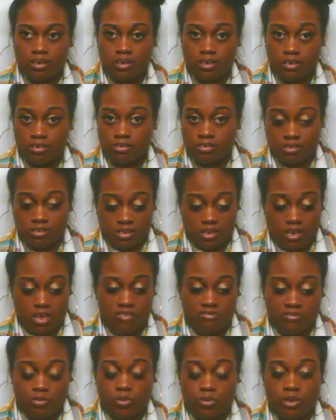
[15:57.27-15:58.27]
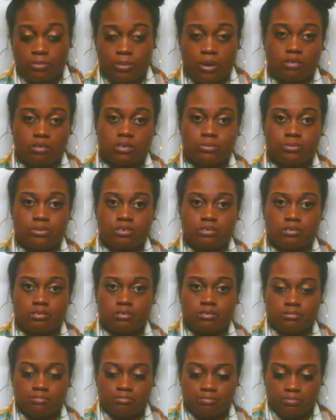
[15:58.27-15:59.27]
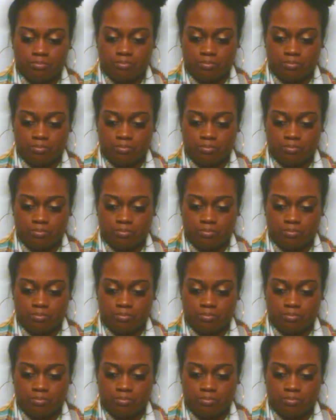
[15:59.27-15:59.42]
And he just left and went about his business.